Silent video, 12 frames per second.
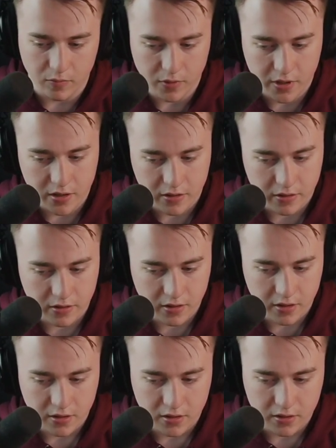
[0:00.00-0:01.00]
With
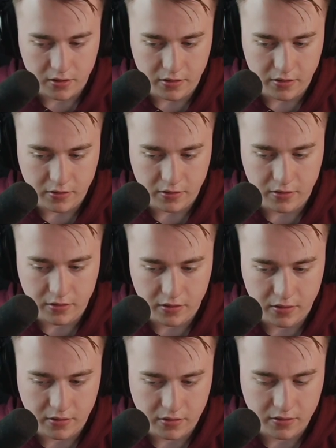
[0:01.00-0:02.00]

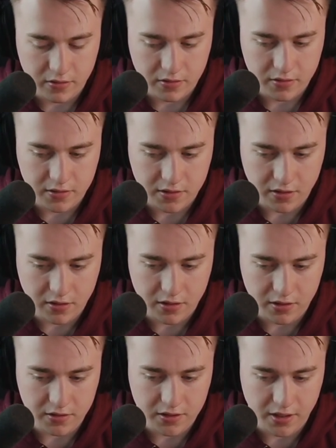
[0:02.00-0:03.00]
Nerd
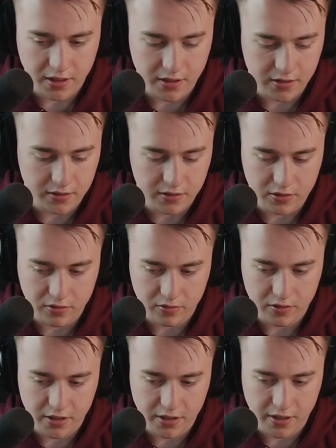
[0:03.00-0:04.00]
Sauce and
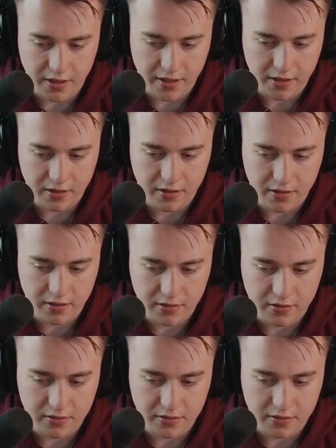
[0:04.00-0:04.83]
Tony Allen